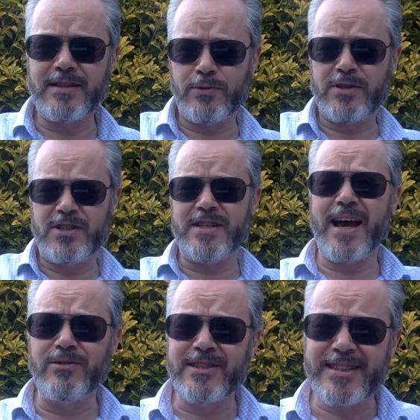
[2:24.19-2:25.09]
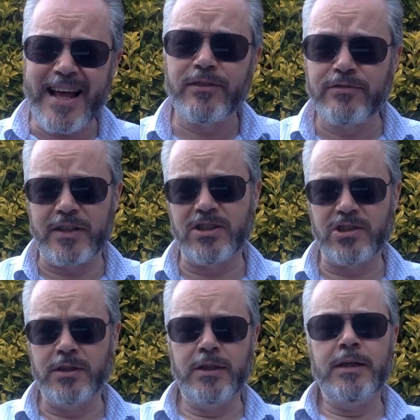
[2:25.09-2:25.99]
The question is, how
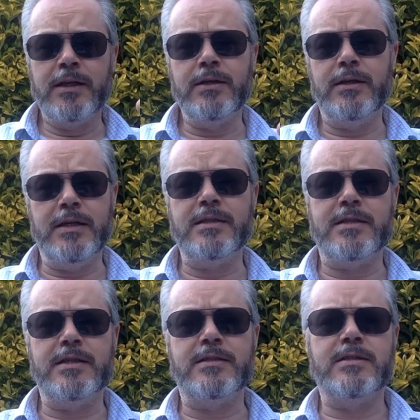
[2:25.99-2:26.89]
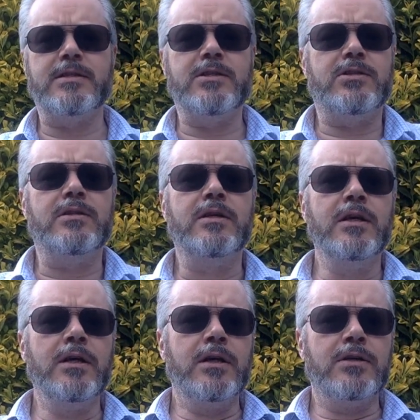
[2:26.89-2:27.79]
selfish is his decision
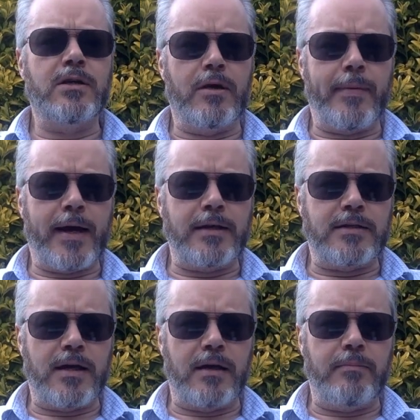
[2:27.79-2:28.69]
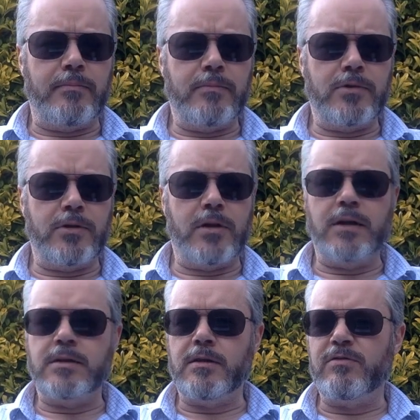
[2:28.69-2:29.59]
to go back in time to
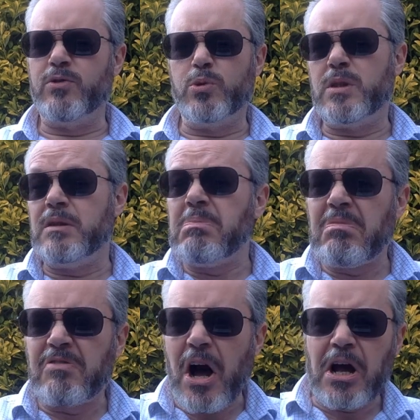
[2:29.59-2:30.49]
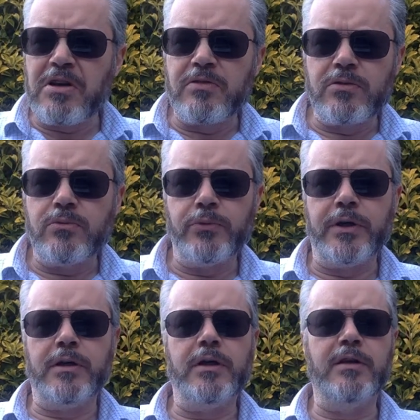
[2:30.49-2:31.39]
1945,
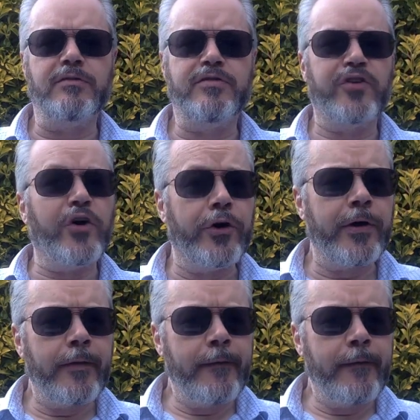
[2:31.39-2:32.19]
we infer,